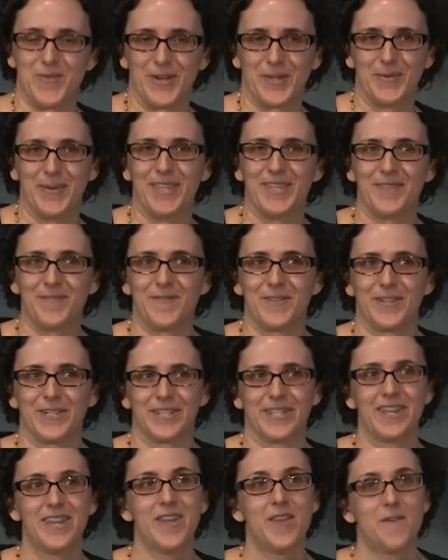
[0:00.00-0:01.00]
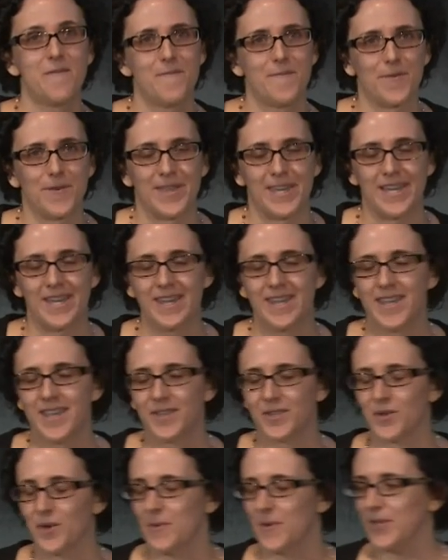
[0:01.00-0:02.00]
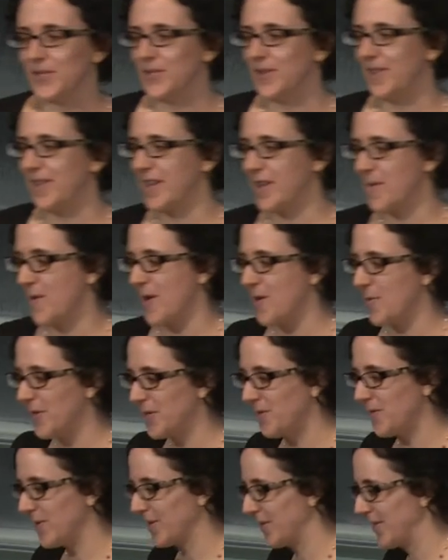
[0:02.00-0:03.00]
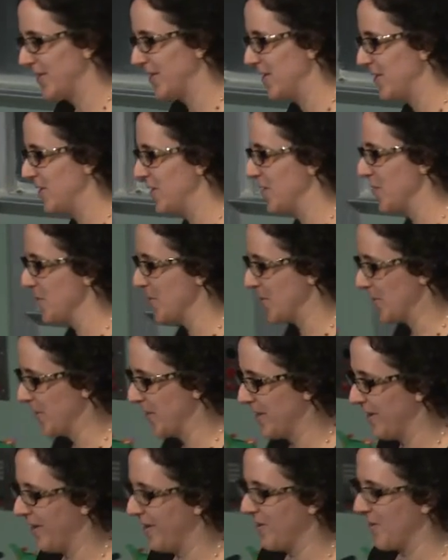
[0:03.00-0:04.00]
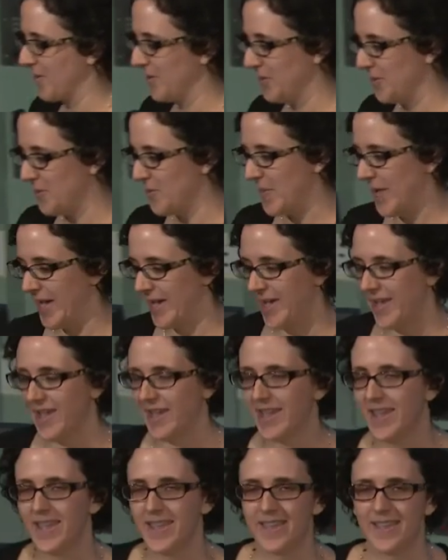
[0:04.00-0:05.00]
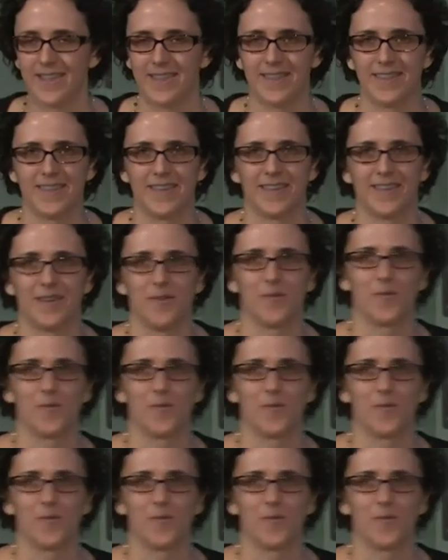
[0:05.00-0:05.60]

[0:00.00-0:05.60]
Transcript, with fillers: expensive version for that. So I want you to think about which version you would or do buy, and then